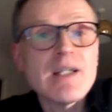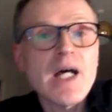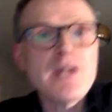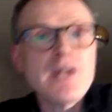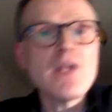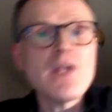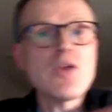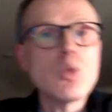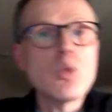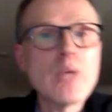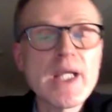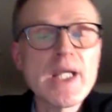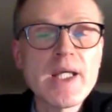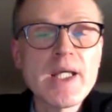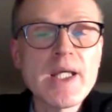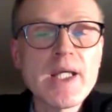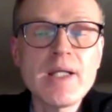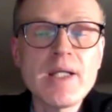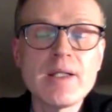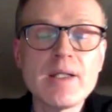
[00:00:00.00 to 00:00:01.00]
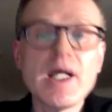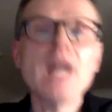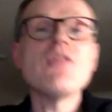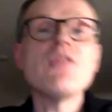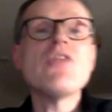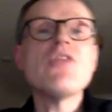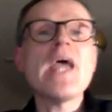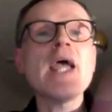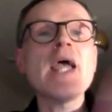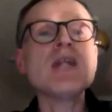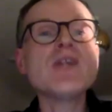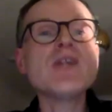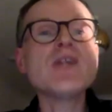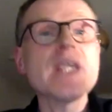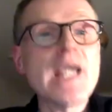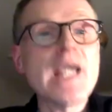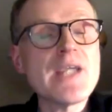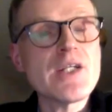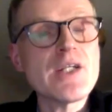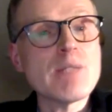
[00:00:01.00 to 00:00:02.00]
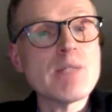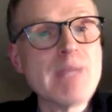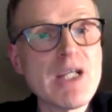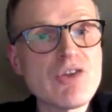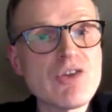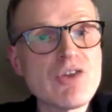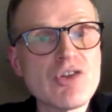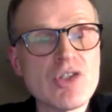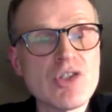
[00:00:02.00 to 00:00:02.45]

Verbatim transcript: another way in, and then you get your message.